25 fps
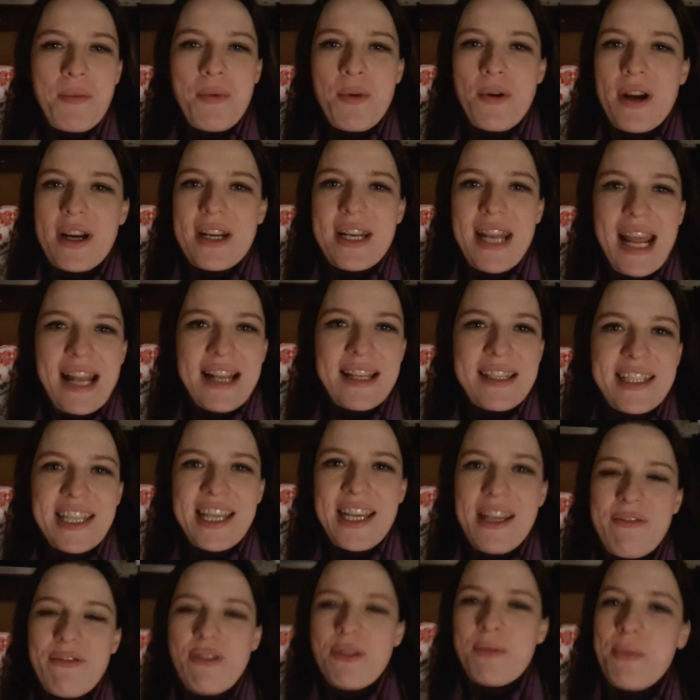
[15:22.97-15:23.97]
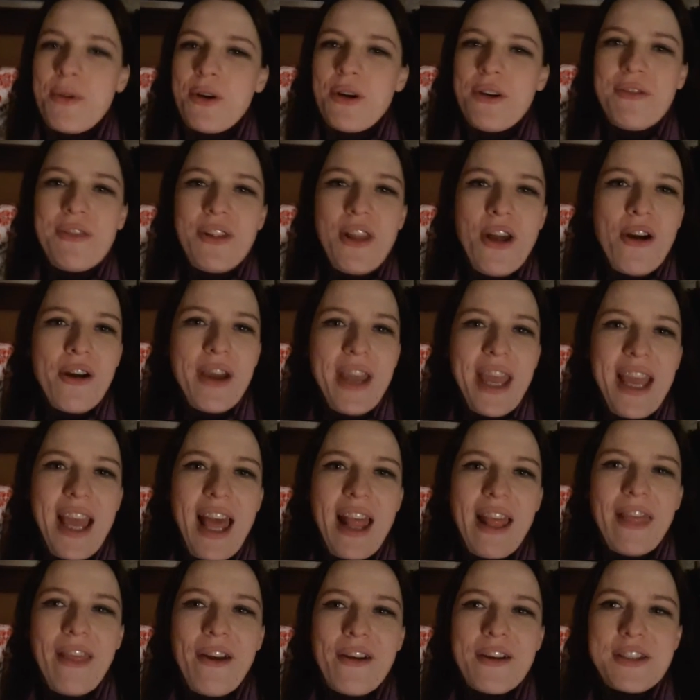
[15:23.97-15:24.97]
more dancing, for more vlogging
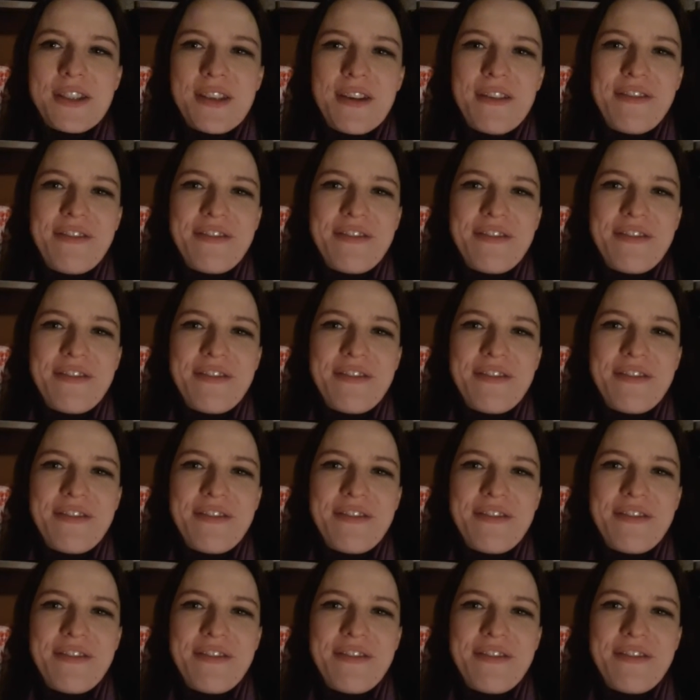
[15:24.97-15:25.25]
and lots of